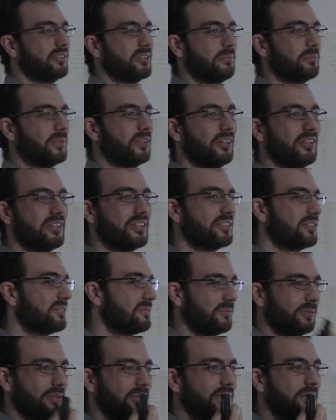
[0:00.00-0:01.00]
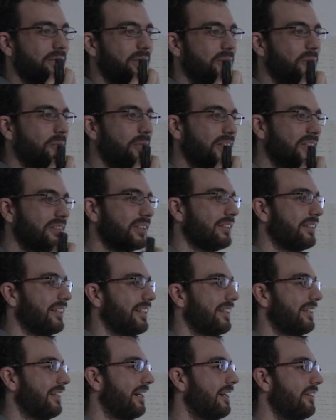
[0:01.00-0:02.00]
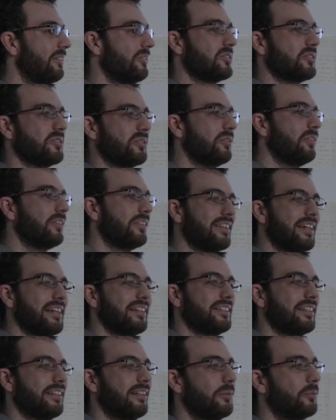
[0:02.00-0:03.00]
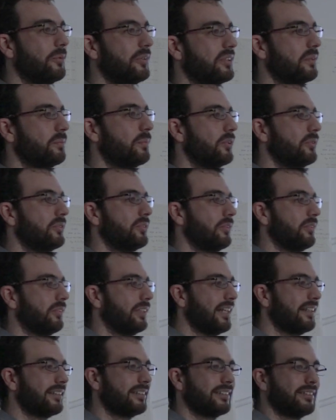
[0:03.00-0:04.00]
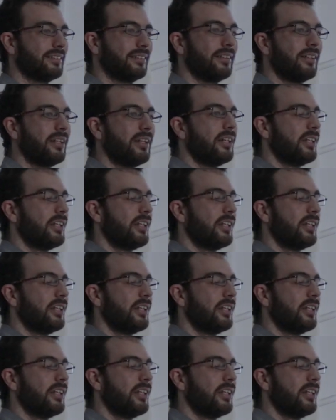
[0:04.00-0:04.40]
some coins, whatever you want, like are also good things that I want the boat to collect.